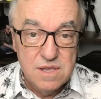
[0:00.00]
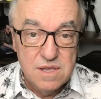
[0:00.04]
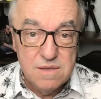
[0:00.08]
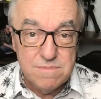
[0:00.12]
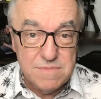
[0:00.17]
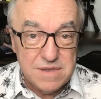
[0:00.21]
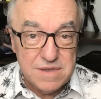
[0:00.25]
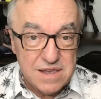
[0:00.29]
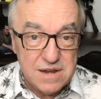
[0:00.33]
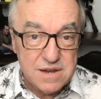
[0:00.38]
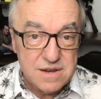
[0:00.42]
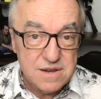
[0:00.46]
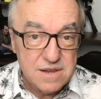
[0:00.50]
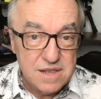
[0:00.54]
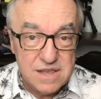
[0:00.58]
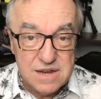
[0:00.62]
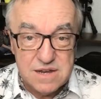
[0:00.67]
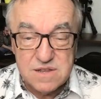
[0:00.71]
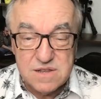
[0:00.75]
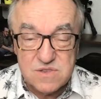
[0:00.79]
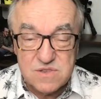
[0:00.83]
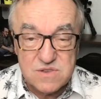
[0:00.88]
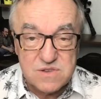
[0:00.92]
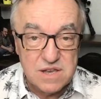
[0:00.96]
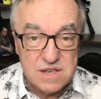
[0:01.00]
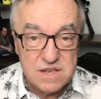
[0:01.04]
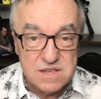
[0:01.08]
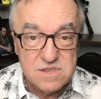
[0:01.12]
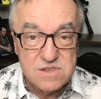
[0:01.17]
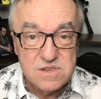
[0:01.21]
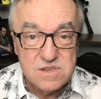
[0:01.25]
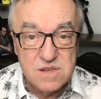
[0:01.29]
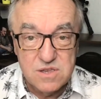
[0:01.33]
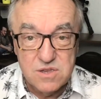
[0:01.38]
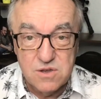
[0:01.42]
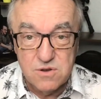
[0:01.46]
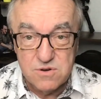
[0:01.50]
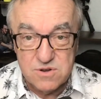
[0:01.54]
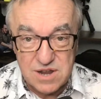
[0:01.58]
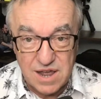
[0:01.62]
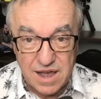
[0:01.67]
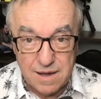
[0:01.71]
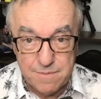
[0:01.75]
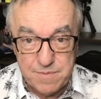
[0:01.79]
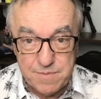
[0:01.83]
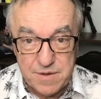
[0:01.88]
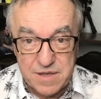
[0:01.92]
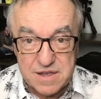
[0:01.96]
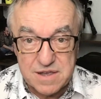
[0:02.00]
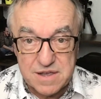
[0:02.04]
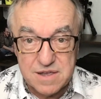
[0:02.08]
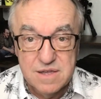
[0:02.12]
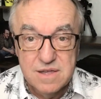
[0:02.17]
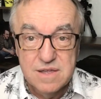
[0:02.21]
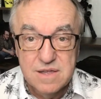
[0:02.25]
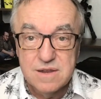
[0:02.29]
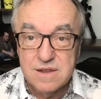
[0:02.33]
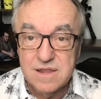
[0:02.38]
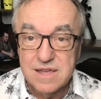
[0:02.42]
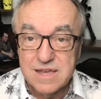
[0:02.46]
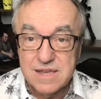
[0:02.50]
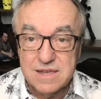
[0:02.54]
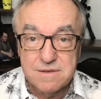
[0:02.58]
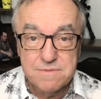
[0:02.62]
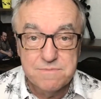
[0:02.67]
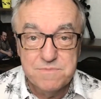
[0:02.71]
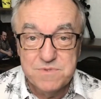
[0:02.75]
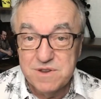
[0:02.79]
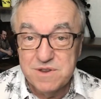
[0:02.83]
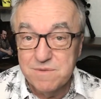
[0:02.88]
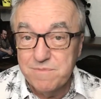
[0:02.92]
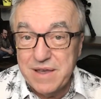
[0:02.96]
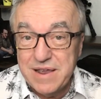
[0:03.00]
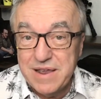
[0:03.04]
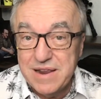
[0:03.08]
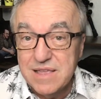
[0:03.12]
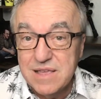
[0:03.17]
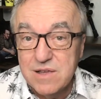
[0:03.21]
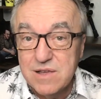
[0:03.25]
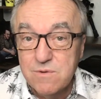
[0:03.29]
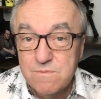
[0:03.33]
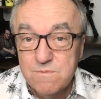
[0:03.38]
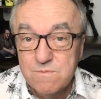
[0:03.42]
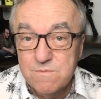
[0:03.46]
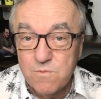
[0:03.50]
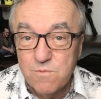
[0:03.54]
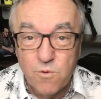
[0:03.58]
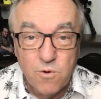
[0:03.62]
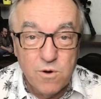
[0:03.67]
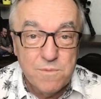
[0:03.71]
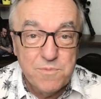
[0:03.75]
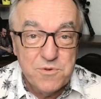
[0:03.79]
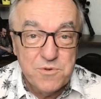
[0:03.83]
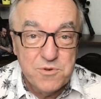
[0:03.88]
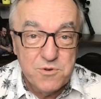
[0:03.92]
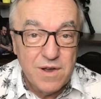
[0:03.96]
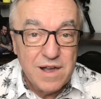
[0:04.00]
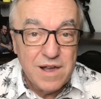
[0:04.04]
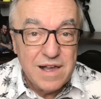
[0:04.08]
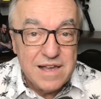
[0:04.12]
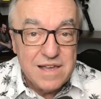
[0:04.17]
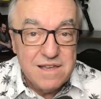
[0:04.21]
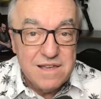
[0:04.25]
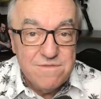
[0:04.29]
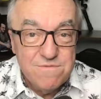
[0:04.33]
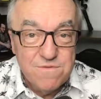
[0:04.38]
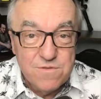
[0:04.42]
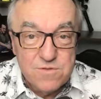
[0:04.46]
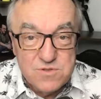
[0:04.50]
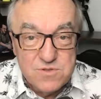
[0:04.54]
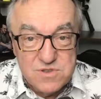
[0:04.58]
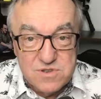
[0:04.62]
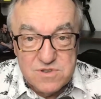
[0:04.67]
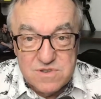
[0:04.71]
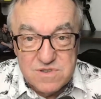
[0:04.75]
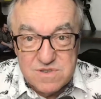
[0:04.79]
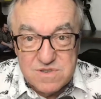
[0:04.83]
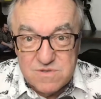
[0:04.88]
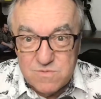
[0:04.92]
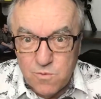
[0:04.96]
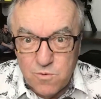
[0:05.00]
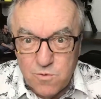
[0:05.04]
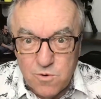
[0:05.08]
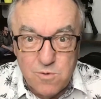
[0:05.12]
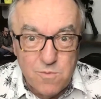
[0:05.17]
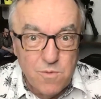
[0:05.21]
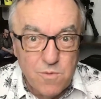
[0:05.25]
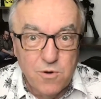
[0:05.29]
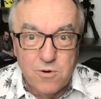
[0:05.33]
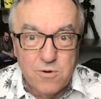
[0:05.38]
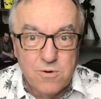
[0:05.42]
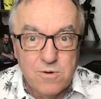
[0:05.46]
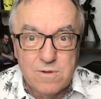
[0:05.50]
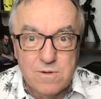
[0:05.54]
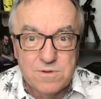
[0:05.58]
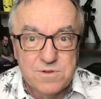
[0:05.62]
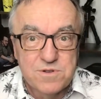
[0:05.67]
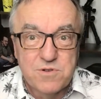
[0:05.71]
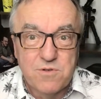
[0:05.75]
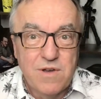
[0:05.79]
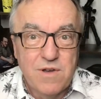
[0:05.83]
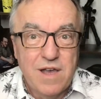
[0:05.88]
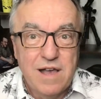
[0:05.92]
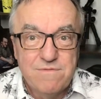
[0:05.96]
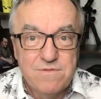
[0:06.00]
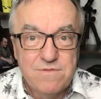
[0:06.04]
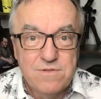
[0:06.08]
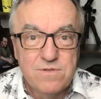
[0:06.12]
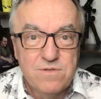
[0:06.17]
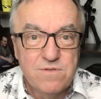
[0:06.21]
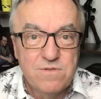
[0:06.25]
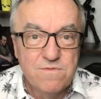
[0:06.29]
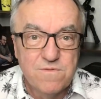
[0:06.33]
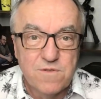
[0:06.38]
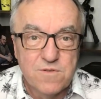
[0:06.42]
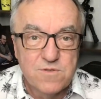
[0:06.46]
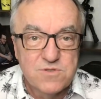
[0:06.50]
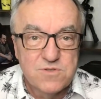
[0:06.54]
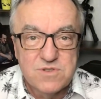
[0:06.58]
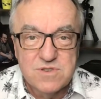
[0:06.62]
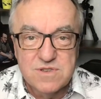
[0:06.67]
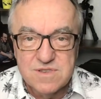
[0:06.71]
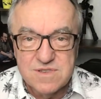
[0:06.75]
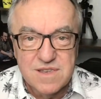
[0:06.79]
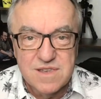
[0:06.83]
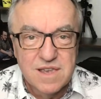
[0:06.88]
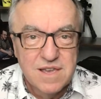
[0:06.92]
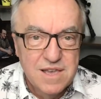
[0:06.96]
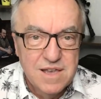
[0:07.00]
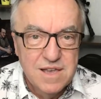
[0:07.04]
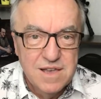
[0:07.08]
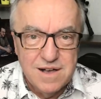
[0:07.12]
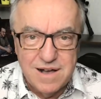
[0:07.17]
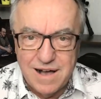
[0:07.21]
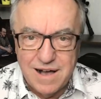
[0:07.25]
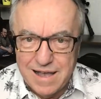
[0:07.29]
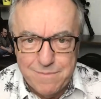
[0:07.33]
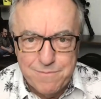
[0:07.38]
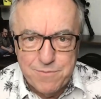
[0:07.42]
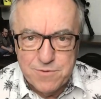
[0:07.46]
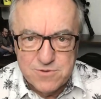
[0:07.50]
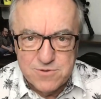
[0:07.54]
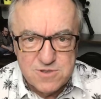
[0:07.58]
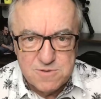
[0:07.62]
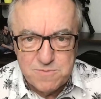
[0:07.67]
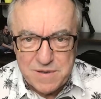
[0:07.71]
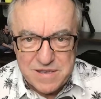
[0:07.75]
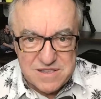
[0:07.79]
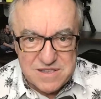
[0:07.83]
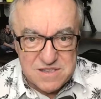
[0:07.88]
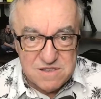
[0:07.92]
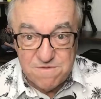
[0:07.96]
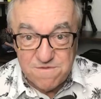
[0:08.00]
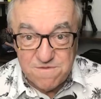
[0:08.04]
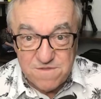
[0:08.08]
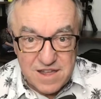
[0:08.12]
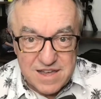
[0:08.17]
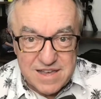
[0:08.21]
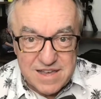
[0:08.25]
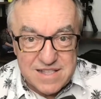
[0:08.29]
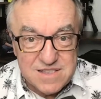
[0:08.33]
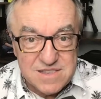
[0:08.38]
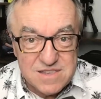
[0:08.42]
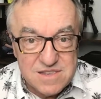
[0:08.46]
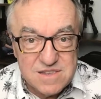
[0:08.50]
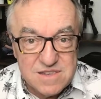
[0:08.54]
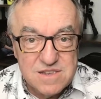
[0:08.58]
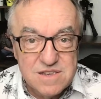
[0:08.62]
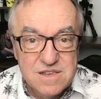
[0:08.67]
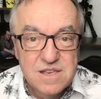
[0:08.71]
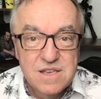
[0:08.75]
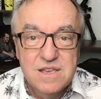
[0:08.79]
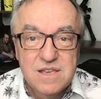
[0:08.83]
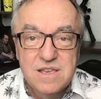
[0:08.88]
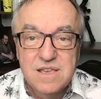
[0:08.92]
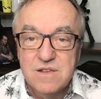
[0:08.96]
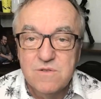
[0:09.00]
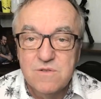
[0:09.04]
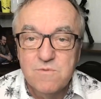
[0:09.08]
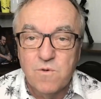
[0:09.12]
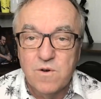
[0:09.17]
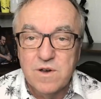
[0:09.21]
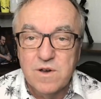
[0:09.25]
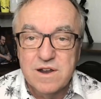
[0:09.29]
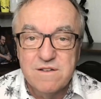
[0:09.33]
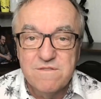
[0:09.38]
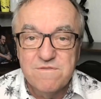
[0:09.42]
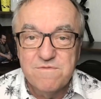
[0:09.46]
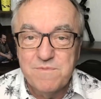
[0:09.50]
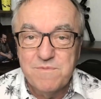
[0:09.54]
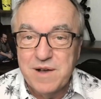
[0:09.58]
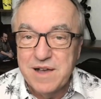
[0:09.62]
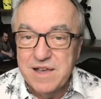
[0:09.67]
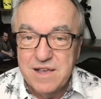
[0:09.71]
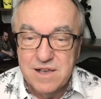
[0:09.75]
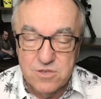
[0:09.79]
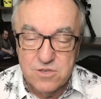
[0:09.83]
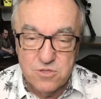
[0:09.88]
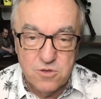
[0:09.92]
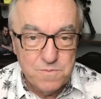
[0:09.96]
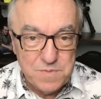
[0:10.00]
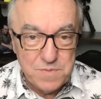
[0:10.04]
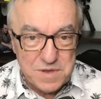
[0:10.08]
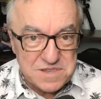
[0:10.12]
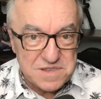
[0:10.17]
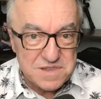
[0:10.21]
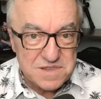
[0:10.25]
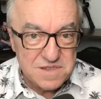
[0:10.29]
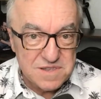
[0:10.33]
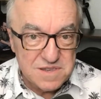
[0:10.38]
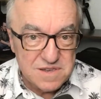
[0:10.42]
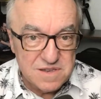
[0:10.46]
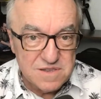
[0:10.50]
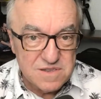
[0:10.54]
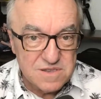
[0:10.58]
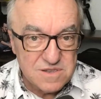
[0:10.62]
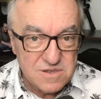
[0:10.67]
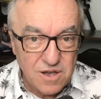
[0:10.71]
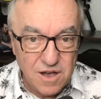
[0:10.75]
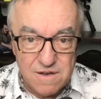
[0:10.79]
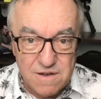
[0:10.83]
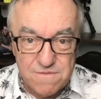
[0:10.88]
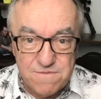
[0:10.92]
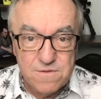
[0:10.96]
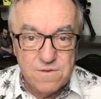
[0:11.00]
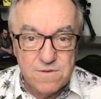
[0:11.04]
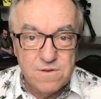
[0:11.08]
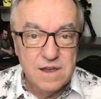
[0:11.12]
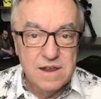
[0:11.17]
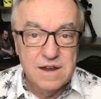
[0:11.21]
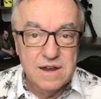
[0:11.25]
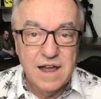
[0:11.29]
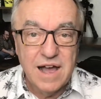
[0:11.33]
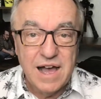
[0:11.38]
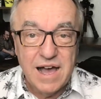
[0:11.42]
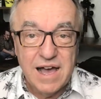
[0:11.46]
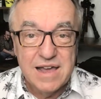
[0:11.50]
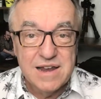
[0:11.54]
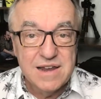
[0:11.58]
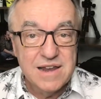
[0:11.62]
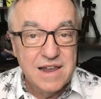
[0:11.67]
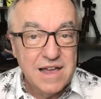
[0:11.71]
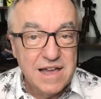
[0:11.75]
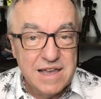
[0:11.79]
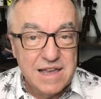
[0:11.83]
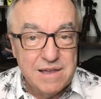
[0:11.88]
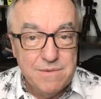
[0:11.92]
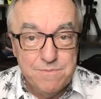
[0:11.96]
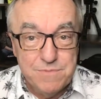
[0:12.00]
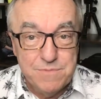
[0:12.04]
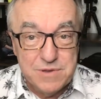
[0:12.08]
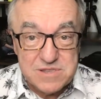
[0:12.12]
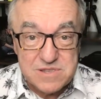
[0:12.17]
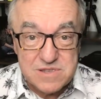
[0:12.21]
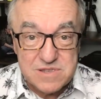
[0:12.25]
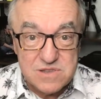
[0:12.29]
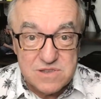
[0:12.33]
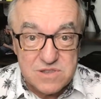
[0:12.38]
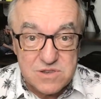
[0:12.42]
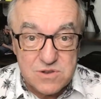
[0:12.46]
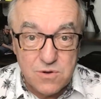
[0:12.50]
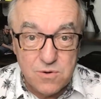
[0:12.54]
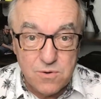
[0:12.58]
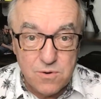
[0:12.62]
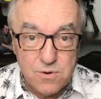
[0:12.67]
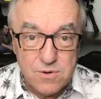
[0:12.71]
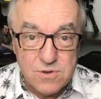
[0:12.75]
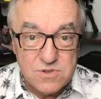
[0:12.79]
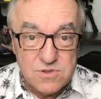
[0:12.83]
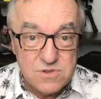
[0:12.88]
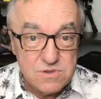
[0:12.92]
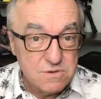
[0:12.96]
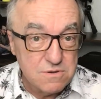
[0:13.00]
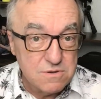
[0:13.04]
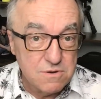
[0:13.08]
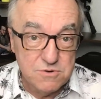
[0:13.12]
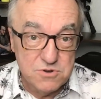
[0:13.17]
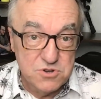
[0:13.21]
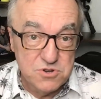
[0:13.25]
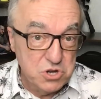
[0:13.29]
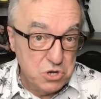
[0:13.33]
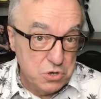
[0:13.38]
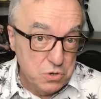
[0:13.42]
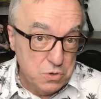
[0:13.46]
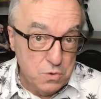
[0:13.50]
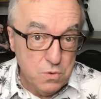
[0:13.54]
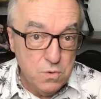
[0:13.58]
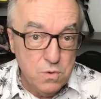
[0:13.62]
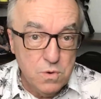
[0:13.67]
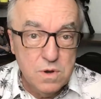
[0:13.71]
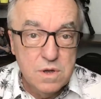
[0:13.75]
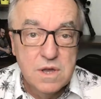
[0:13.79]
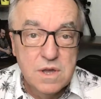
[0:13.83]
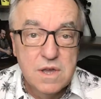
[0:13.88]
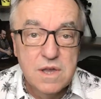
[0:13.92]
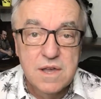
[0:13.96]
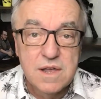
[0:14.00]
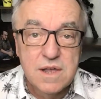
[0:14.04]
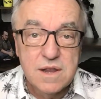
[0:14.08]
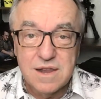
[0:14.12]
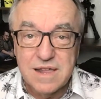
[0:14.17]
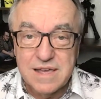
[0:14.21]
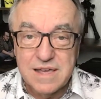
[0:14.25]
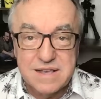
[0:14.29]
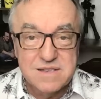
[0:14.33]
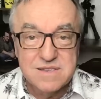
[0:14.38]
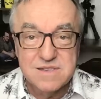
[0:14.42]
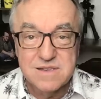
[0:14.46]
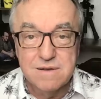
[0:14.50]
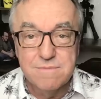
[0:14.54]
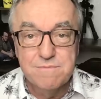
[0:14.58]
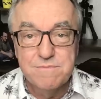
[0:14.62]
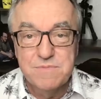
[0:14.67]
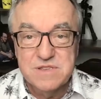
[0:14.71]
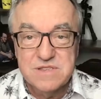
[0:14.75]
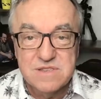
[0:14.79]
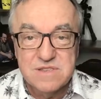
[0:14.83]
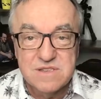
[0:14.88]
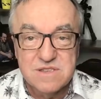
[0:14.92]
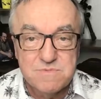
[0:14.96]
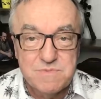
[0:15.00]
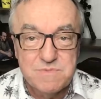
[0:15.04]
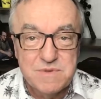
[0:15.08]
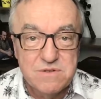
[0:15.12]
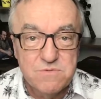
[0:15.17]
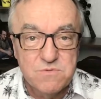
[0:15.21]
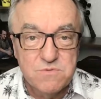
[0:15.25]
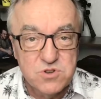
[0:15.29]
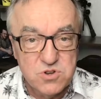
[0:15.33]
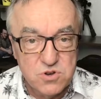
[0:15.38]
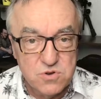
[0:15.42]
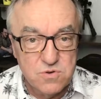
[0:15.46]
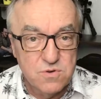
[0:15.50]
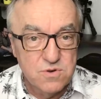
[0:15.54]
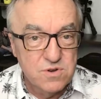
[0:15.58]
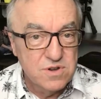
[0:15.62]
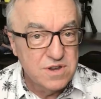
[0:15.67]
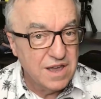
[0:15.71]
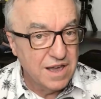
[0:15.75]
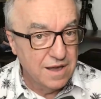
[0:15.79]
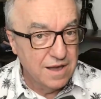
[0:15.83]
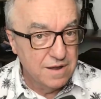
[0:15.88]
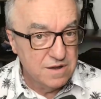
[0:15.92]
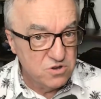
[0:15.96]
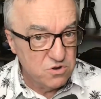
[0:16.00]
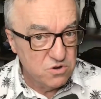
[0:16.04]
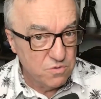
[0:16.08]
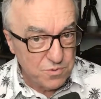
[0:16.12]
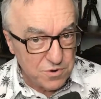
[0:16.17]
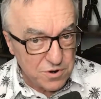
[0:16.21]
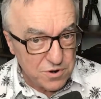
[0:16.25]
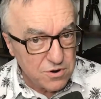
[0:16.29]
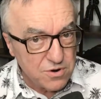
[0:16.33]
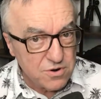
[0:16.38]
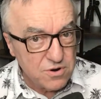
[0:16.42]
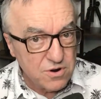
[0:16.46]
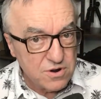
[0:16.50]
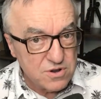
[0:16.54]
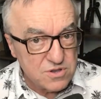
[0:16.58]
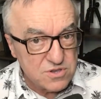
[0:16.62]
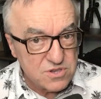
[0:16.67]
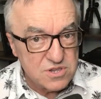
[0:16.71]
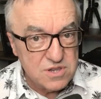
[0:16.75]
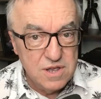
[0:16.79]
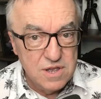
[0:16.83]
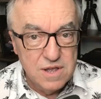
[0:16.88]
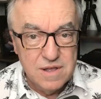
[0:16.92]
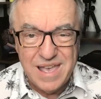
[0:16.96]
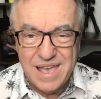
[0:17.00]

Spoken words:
Meet and discuss your topic, like debating warp drive versus wormhole travel versus hyperspace flights in one of my other businesses. Offer an online business course or two, like some businessmen turned entrepreneurs.